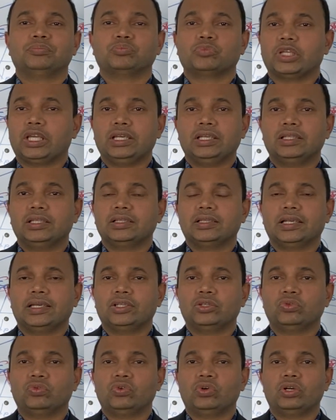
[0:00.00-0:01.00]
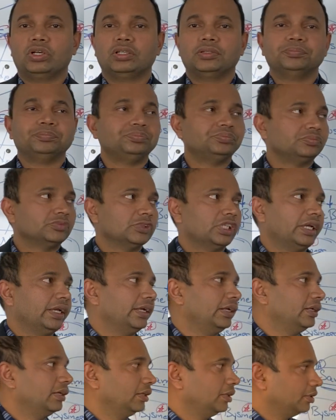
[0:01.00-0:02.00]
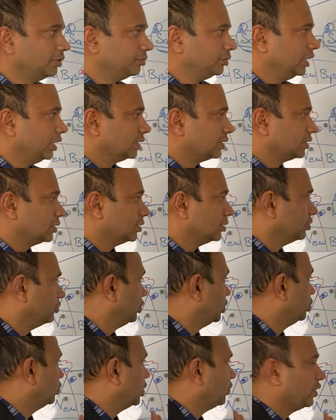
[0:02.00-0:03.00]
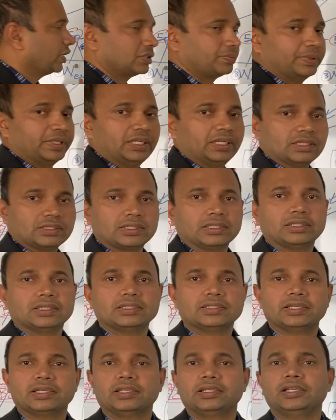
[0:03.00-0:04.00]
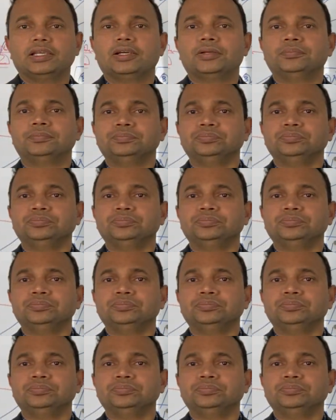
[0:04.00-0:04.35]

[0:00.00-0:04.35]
anything that you want. And yes, we do have experience in this area.